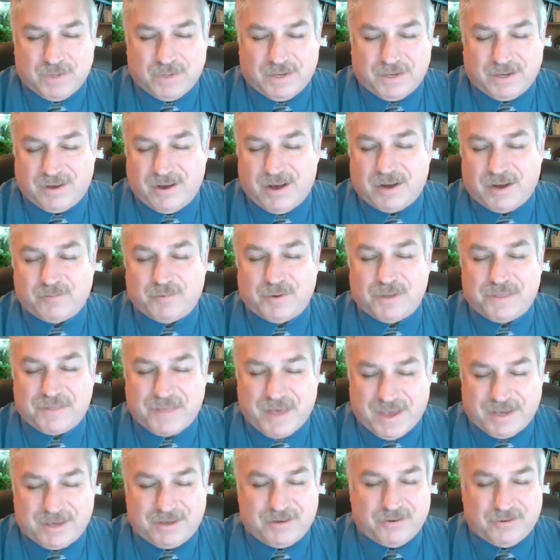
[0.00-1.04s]
And God, we
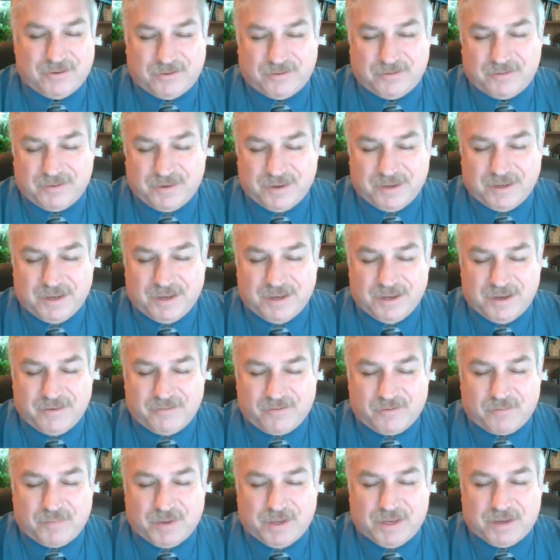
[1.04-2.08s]
thank you
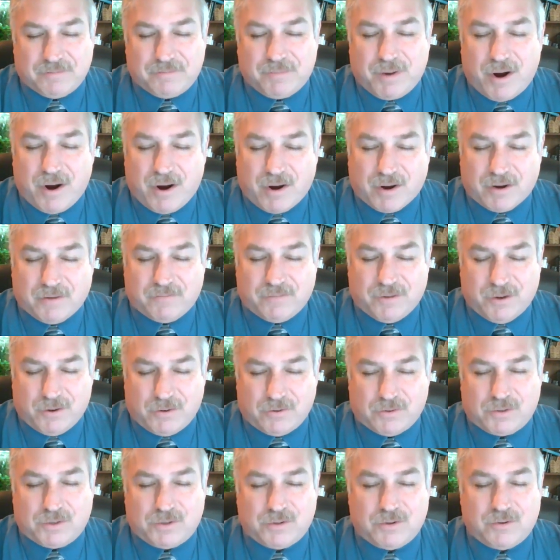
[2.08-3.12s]
for being part of
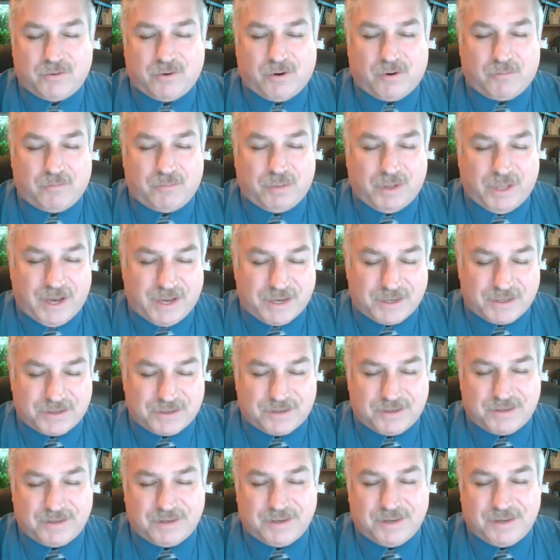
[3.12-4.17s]
those who are
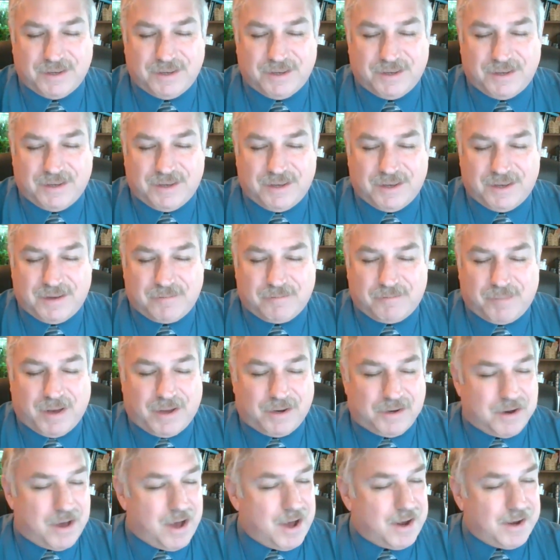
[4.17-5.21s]
blessed
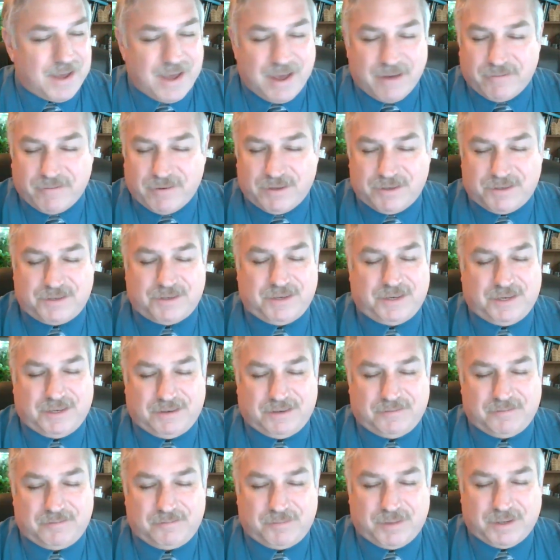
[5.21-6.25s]
by not having
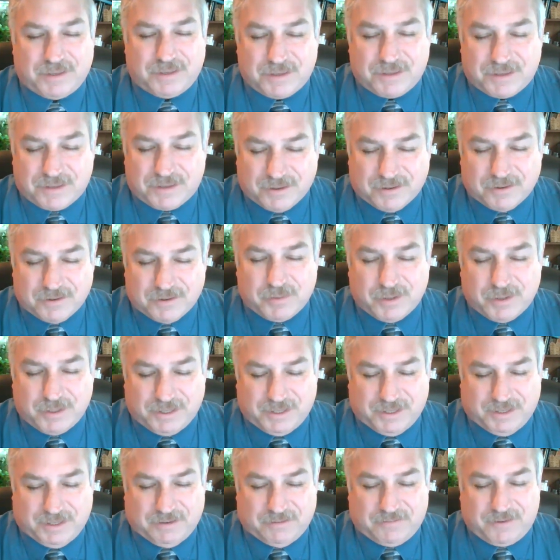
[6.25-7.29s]
seen, but still
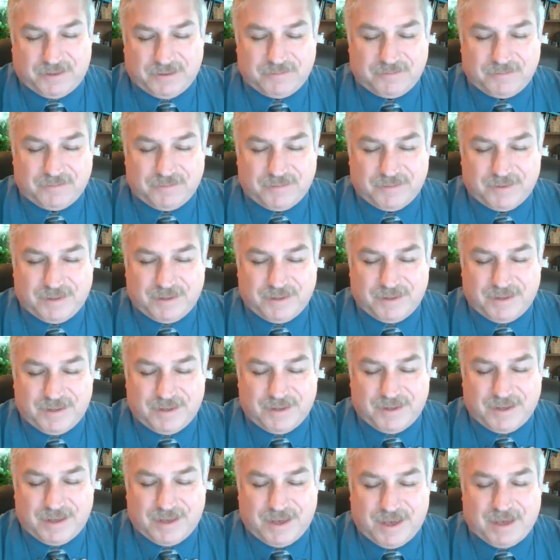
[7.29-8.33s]
believed.
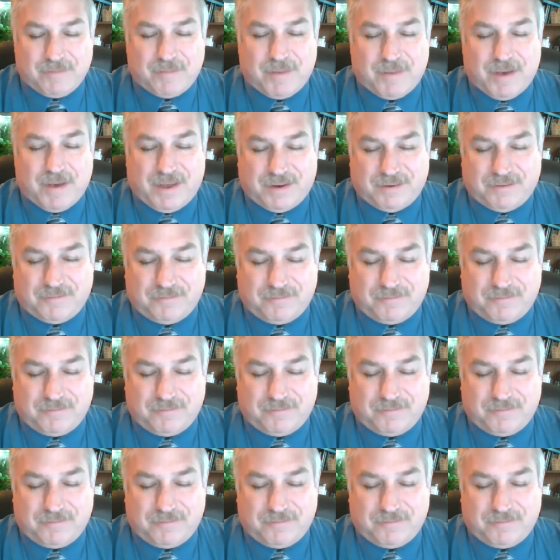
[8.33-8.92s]
Amen.